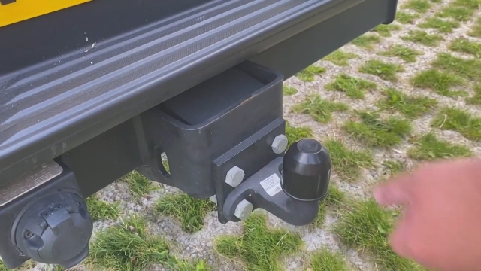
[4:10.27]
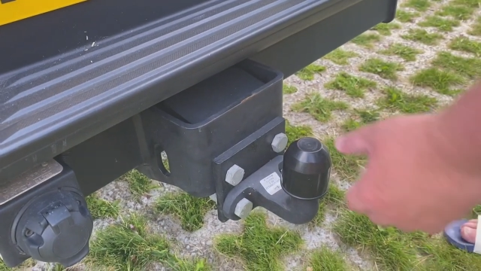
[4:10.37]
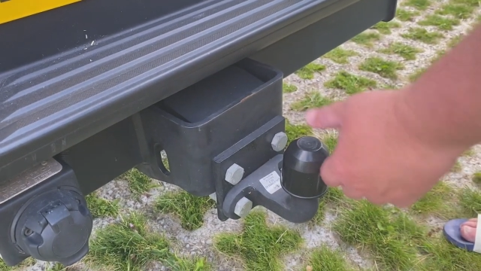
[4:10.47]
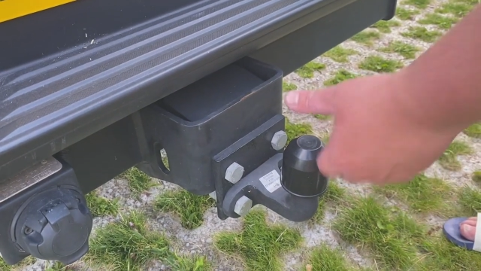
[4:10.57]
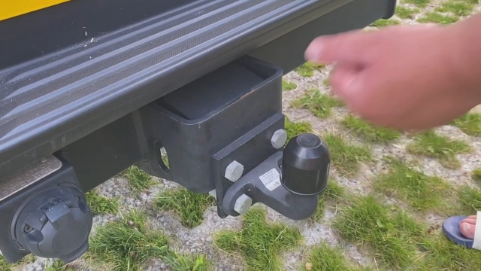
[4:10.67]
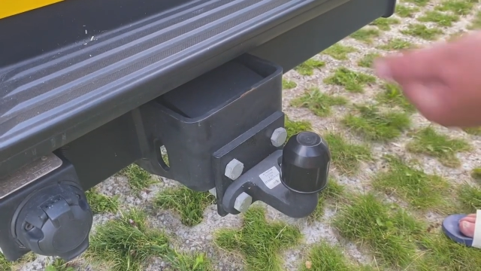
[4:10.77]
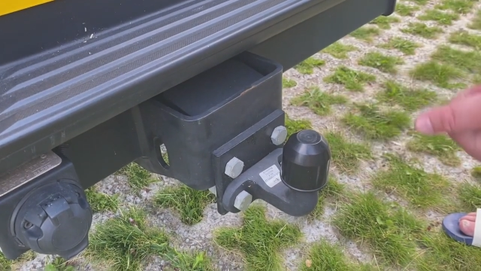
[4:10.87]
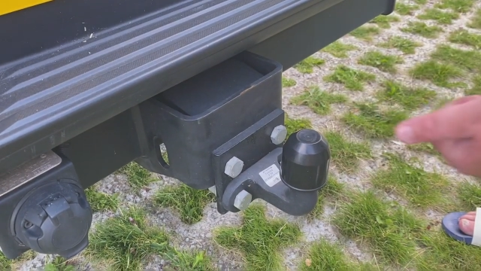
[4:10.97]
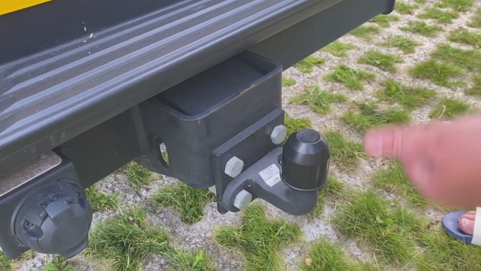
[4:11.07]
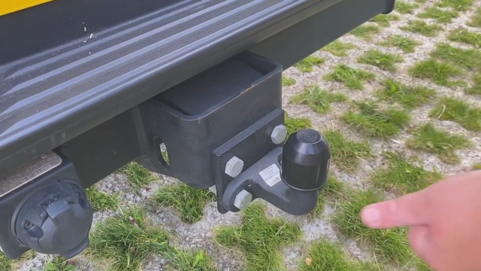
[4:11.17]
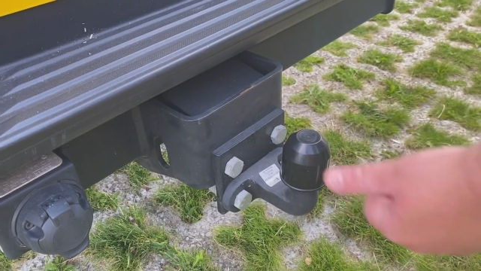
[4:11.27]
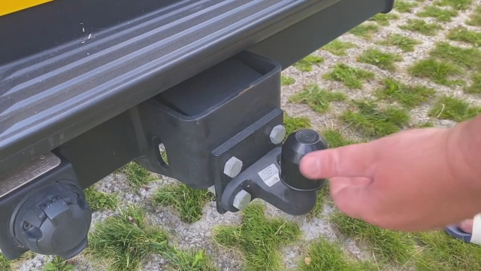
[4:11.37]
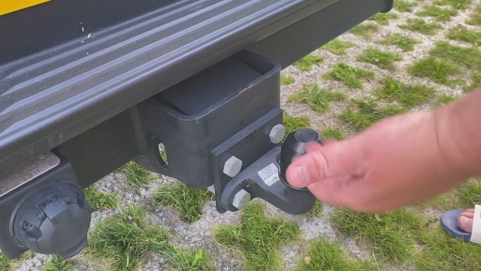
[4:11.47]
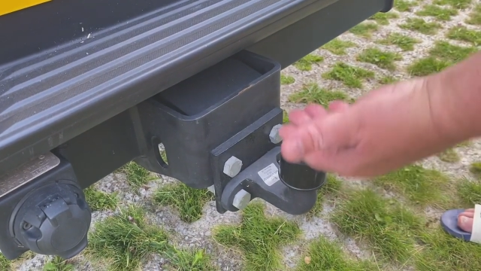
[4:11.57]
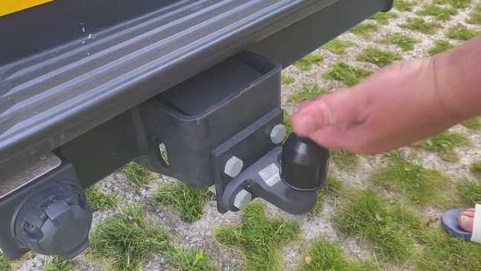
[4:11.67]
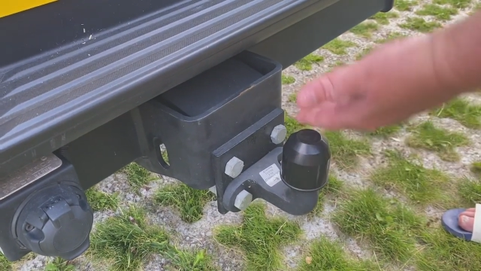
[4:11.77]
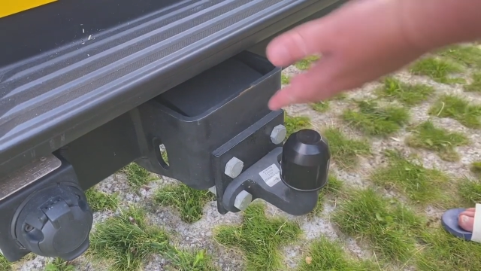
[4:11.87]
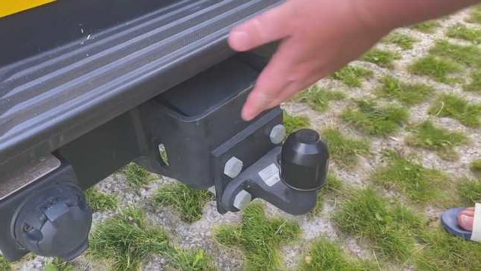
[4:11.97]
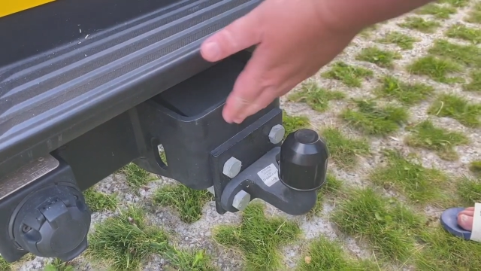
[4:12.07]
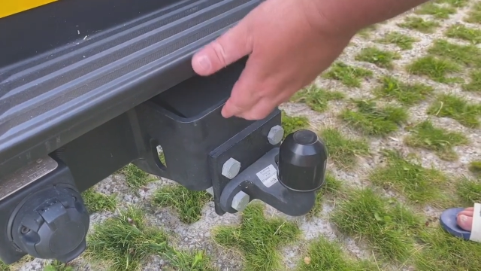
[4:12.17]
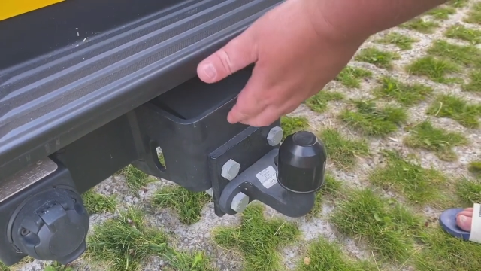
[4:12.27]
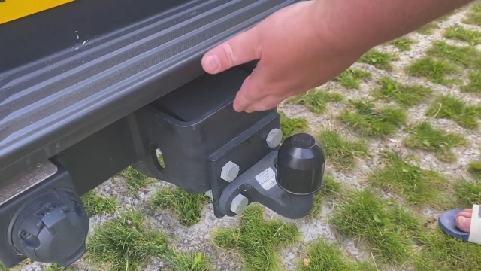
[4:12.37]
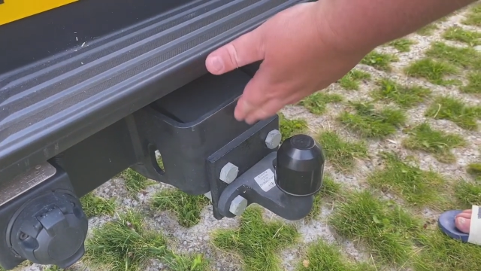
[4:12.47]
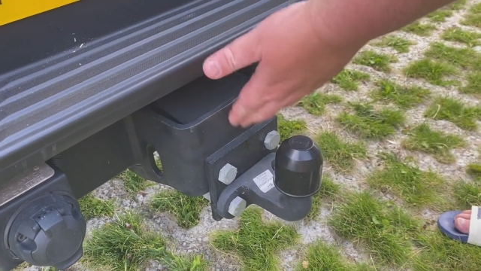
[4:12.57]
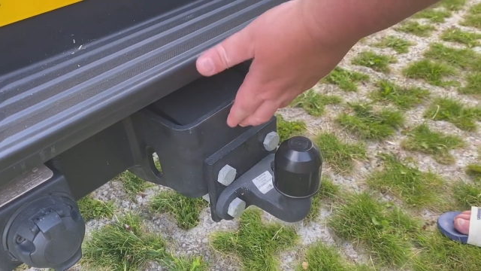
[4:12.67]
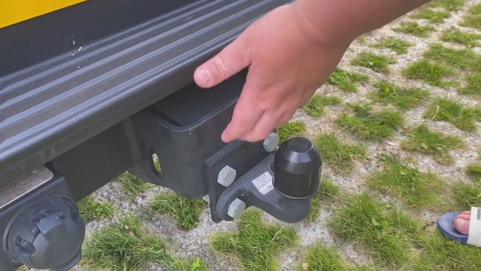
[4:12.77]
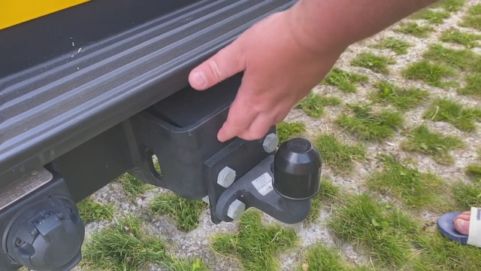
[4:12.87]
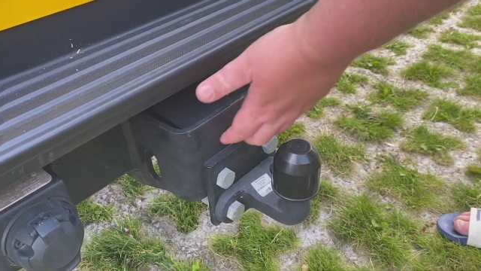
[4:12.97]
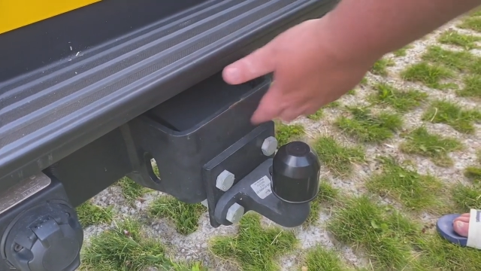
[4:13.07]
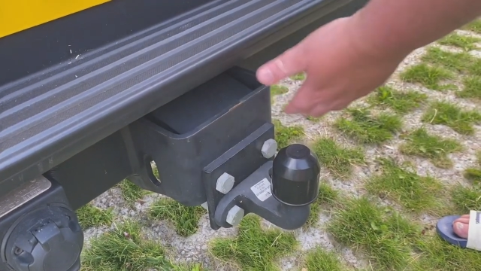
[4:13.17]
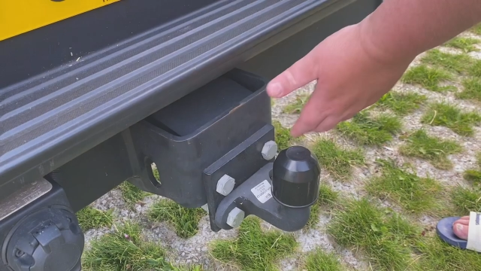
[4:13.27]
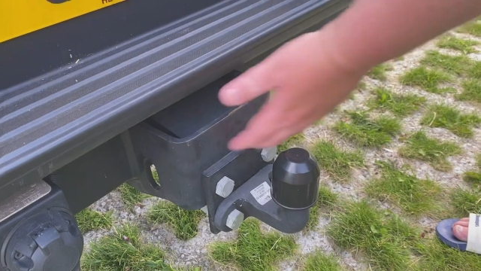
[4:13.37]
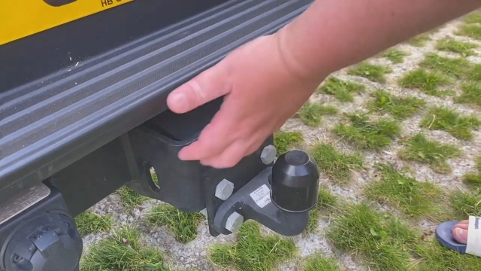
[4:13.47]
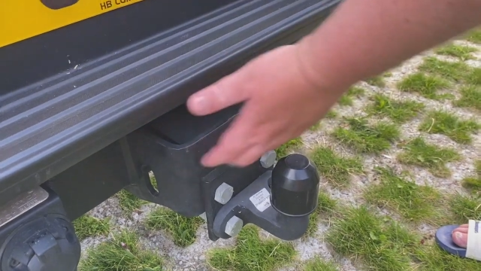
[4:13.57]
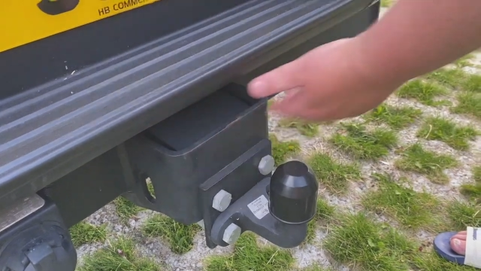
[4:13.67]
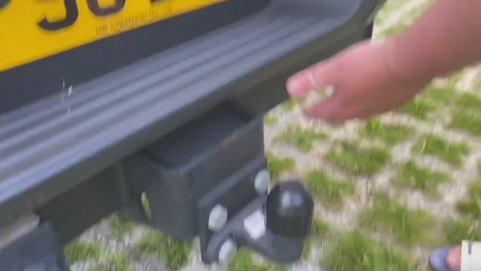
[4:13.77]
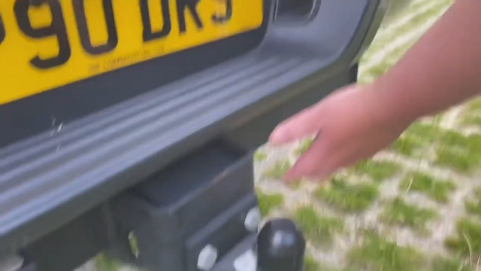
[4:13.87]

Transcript: [unreadable: no face in view]